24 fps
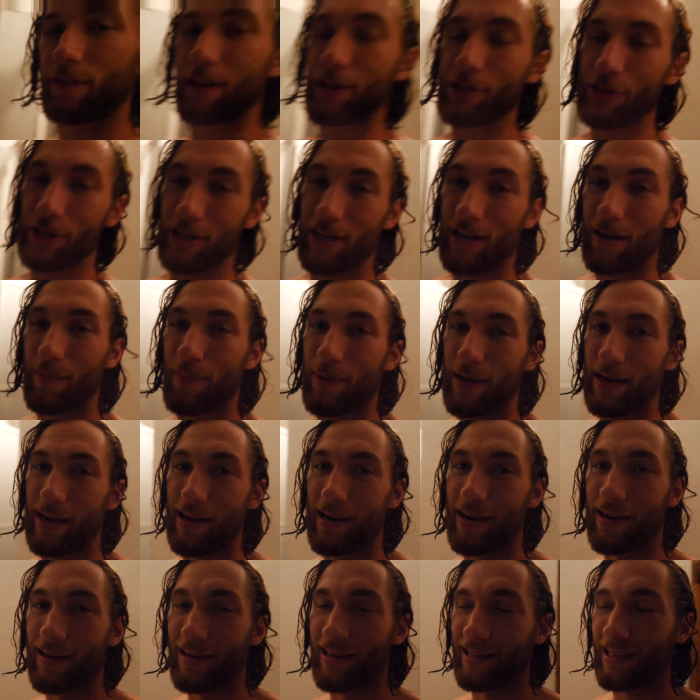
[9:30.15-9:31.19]
finishing up
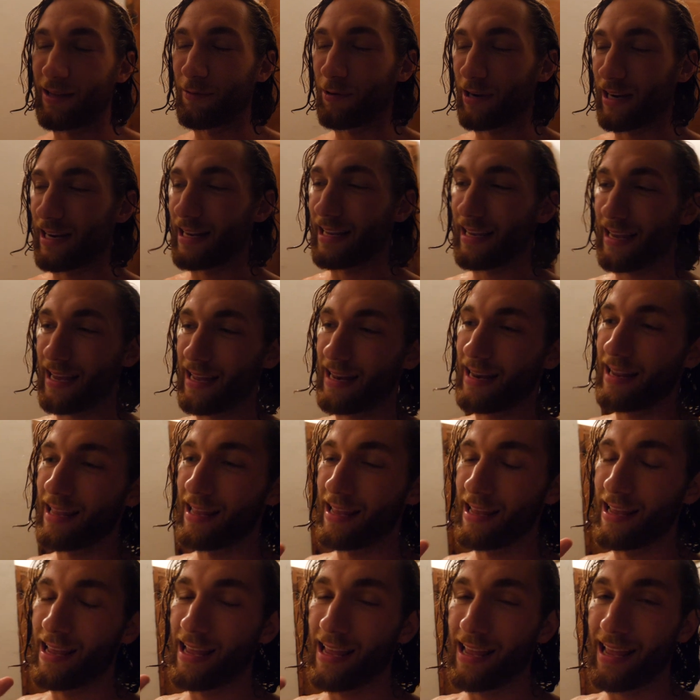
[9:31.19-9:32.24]
here, and then we're gonna get
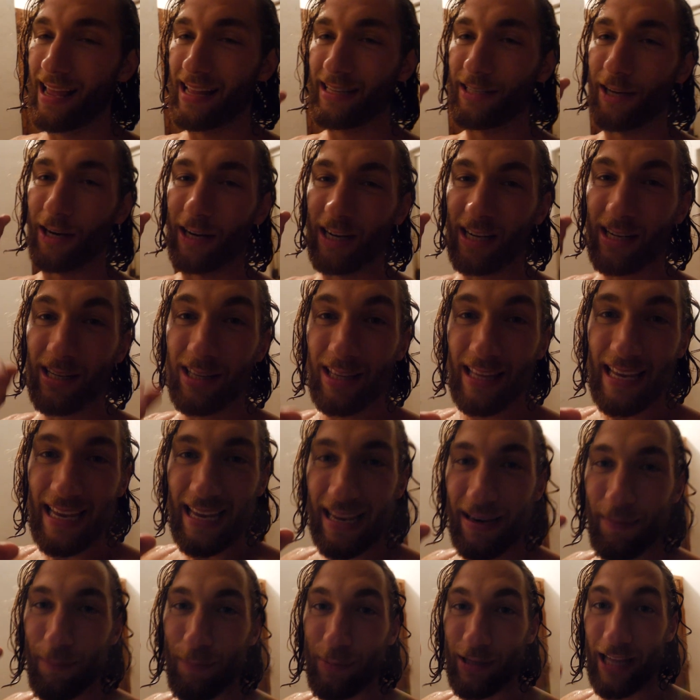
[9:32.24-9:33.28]
into our
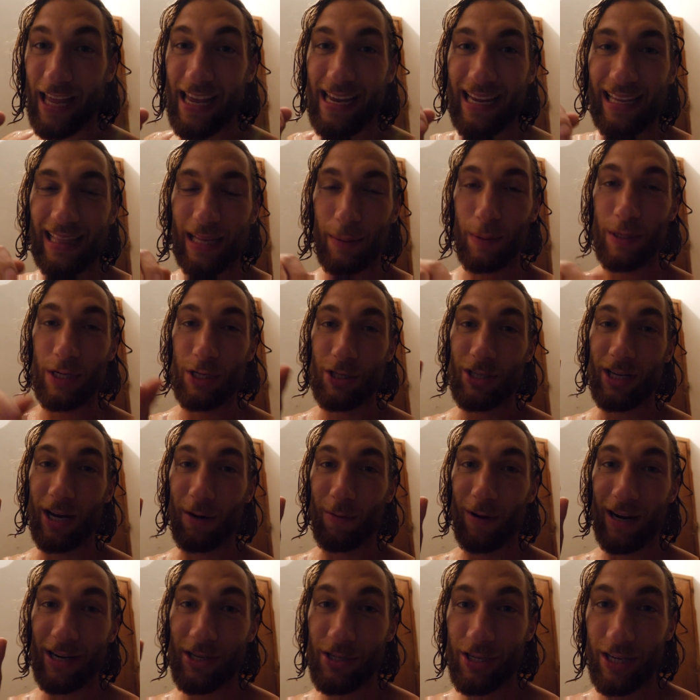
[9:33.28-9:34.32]
clean blanket that we just got
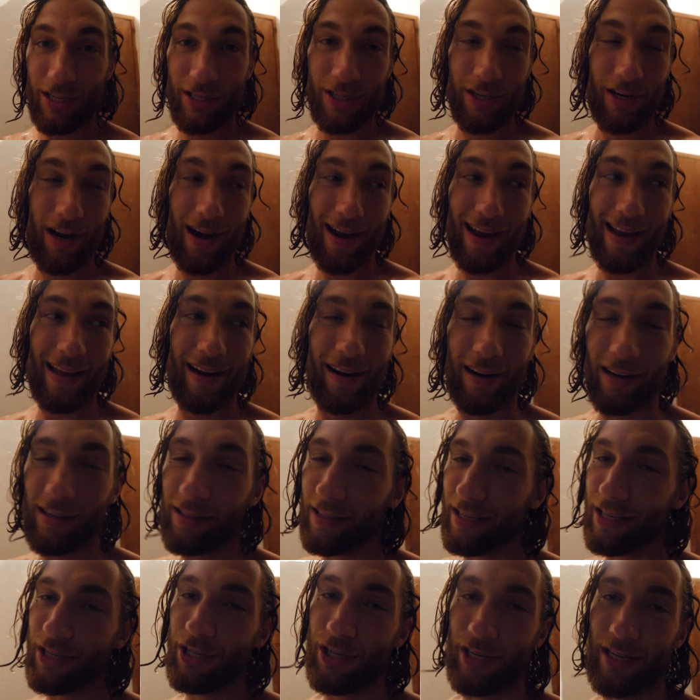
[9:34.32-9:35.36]
washed yesterday and our
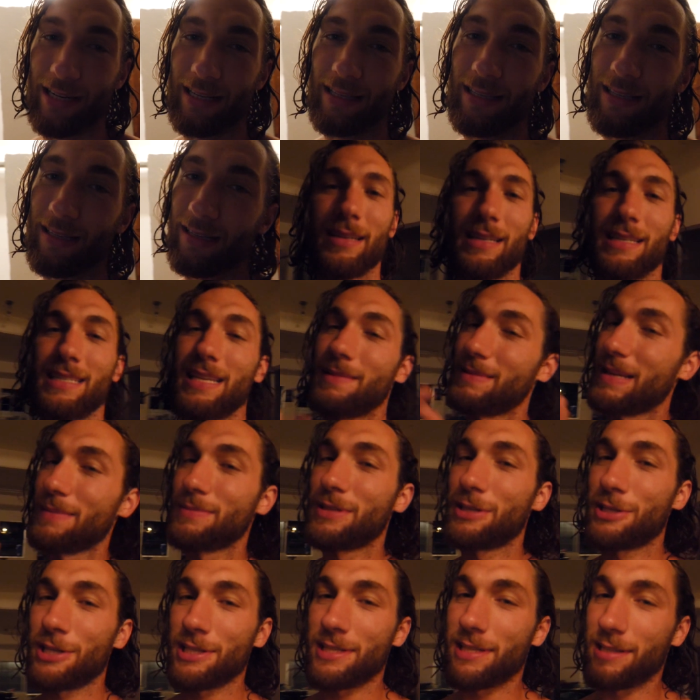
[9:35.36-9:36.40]
clean sheets. Sometimes
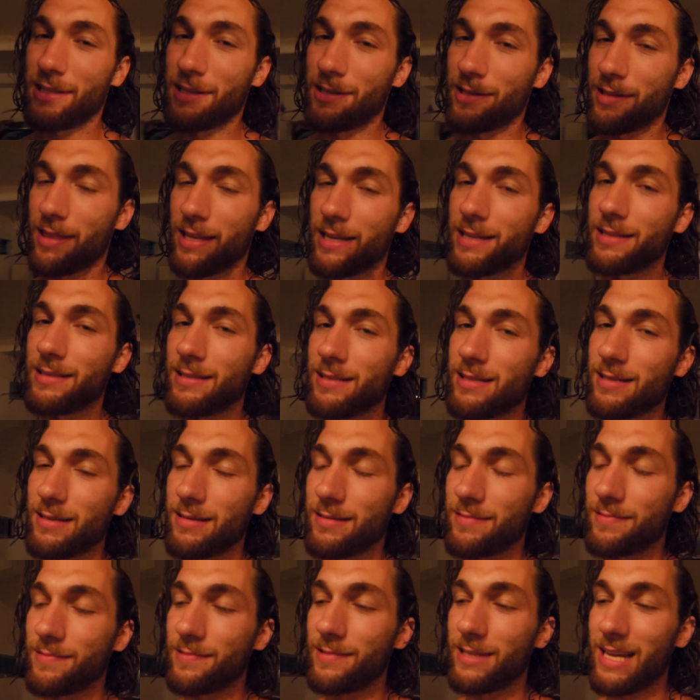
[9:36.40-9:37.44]
it's just the little
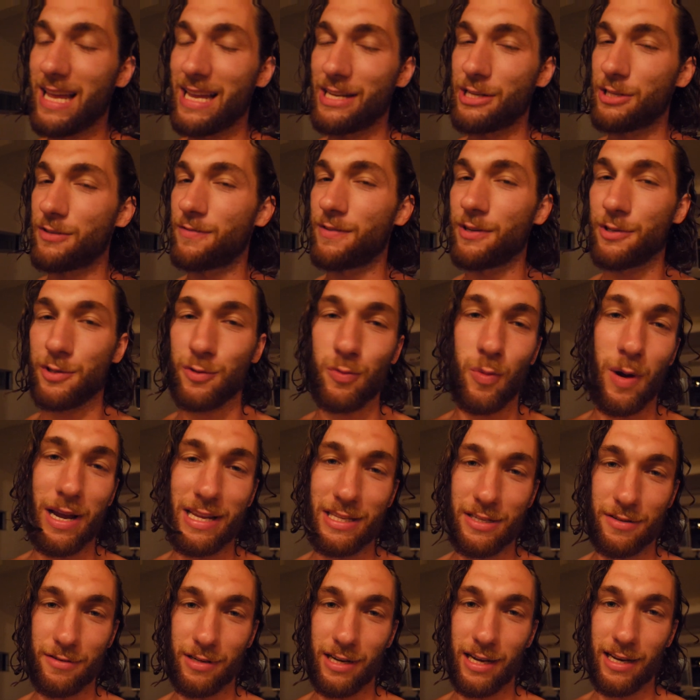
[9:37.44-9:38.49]
things, and it just feels way
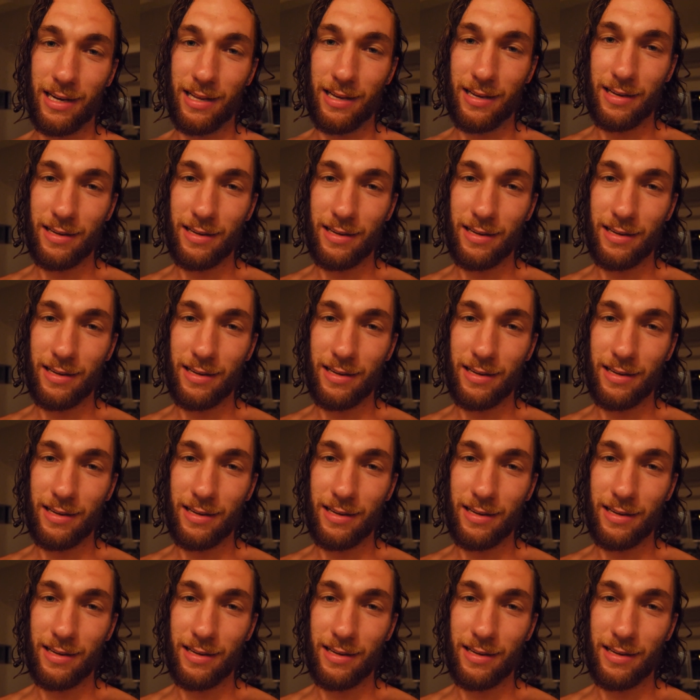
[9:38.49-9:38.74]
too good.